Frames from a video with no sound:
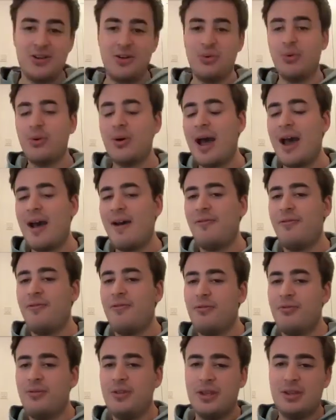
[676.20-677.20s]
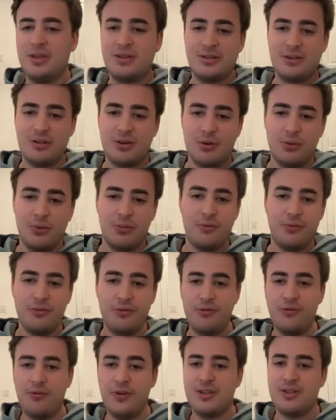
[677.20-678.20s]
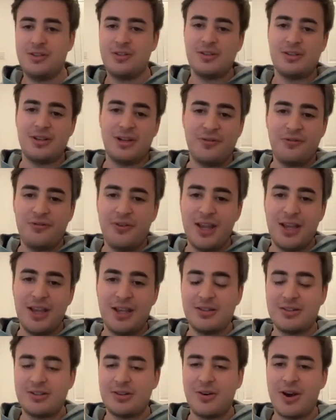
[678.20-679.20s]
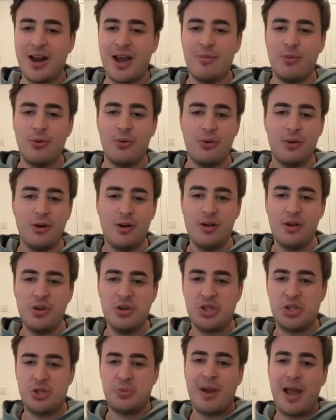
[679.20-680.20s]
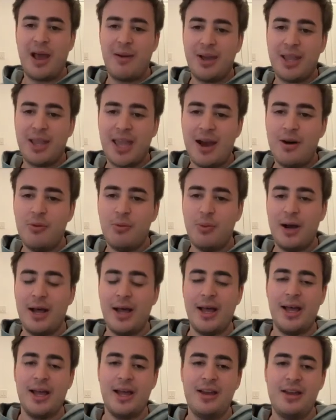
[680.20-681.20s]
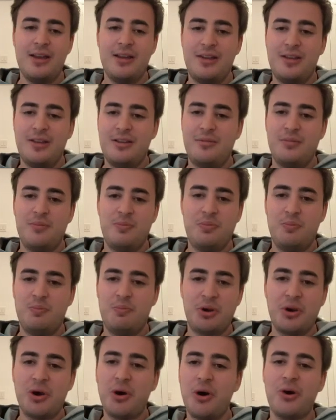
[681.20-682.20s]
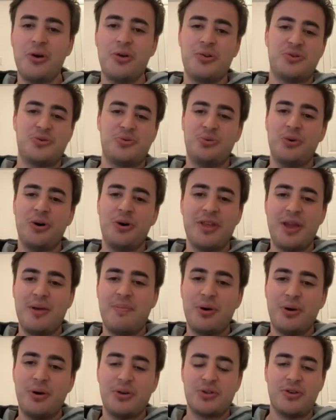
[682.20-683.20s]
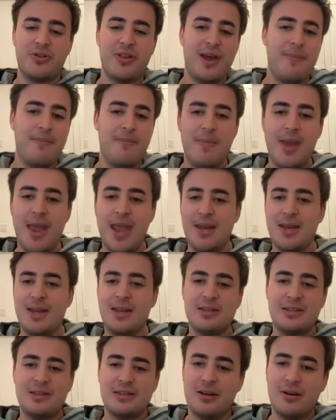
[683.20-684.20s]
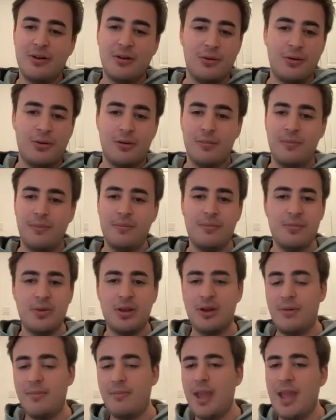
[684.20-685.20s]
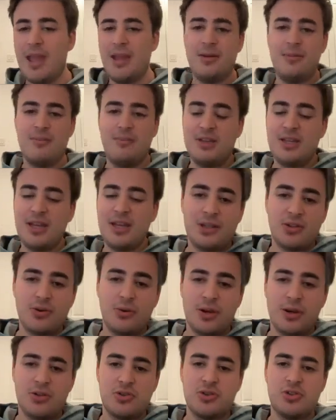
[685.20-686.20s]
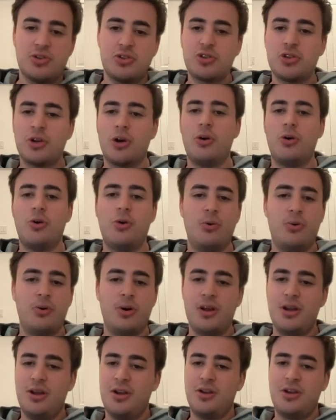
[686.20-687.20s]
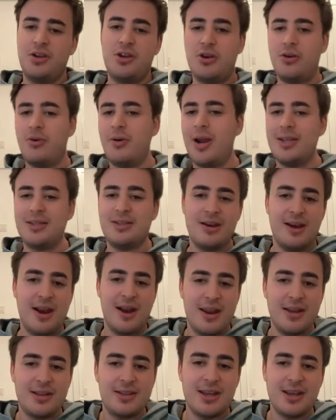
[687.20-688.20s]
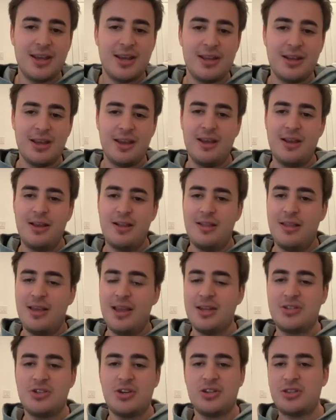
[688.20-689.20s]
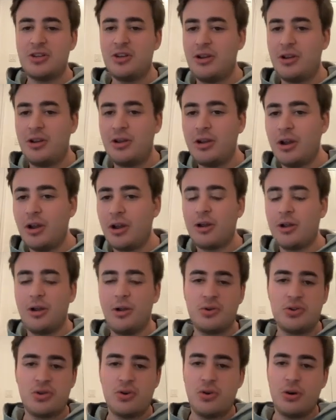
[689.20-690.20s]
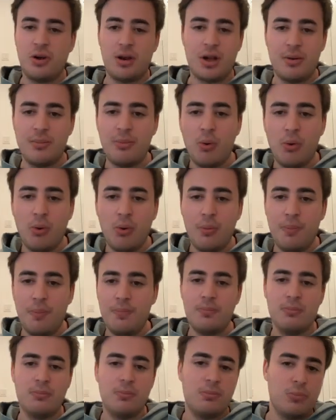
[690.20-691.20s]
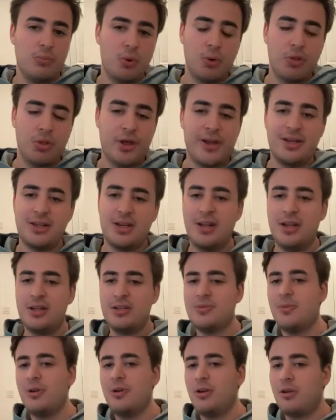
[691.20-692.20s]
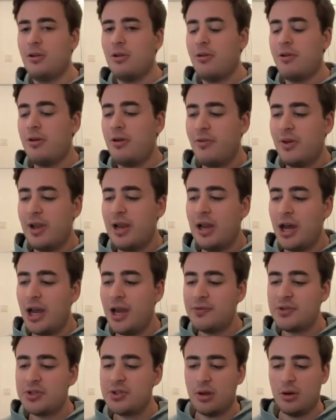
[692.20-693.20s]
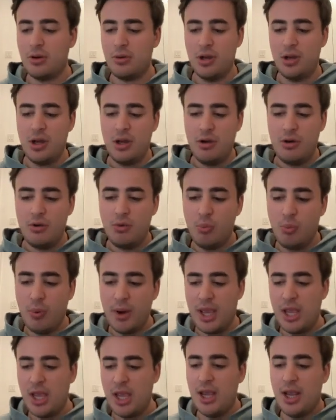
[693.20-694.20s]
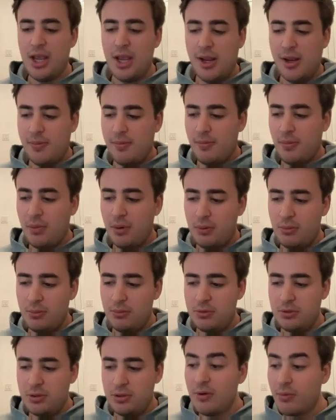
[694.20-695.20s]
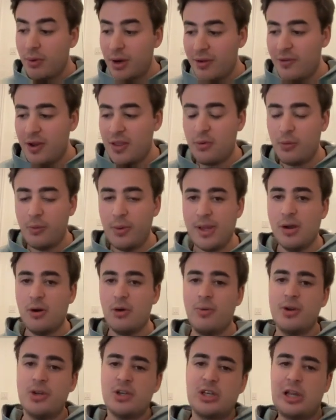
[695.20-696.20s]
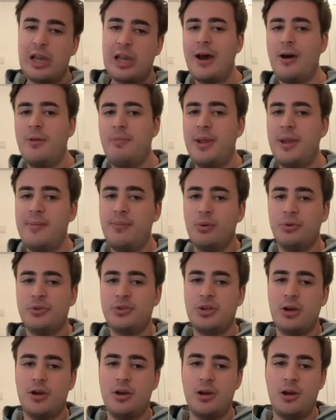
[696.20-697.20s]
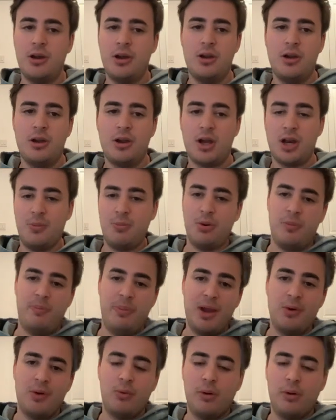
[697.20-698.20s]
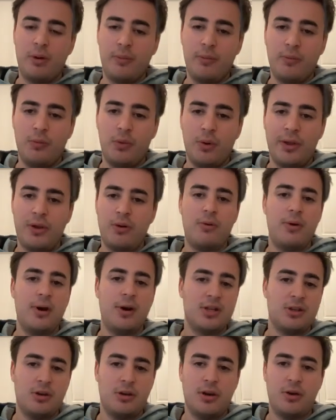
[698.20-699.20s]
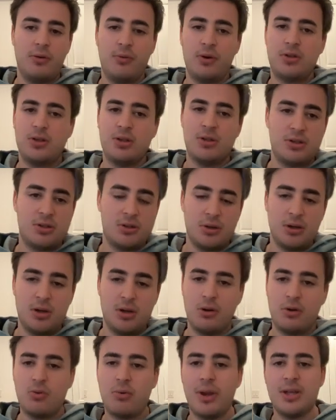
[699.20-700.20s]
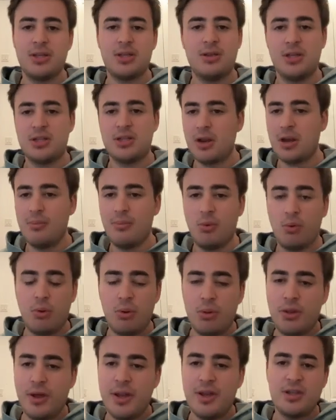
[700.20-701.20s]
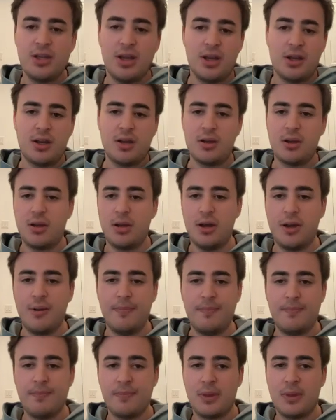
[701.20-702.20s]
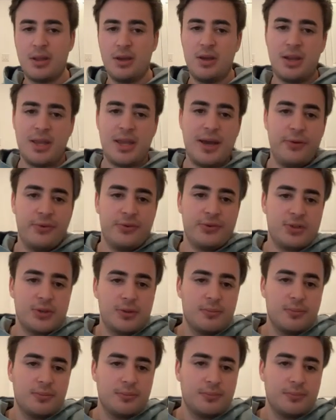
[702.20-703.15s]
will have these called finsters, like fake Instagram or spam account, where because what they post on their main Insta or main TikTok is just so curated and edited, it's just a closer and kind of more authentic and intimate look at their lives. So we didn't reinvent the wheel. We just allowed people to kind of put a paywall on what they were already doing, which is creating these kind of more authentic accounts.